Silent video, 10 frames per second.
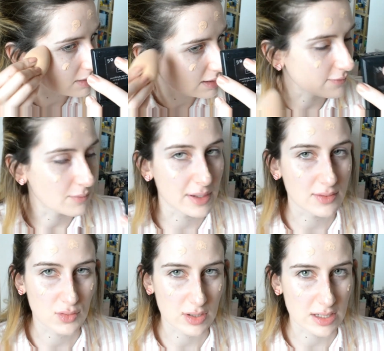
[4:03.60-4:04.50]
give a bit of
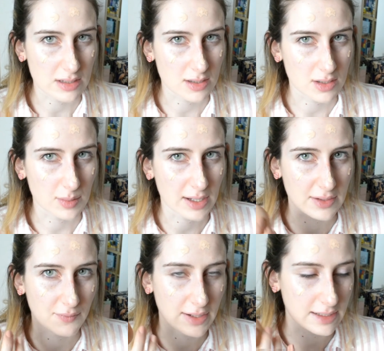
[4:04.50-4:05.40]
streakiness to it and
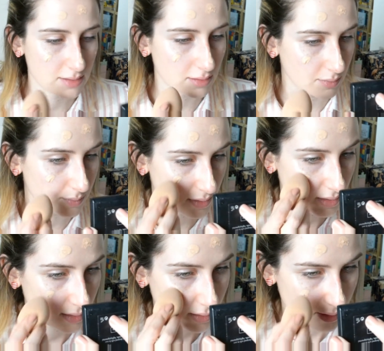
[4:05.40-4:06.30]
it flakes up
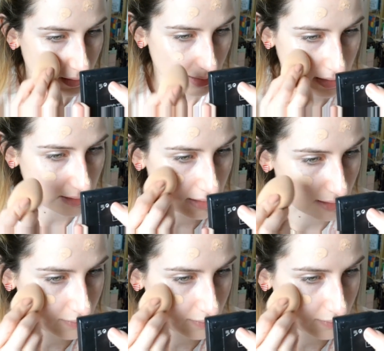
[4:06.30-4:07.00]
any kind of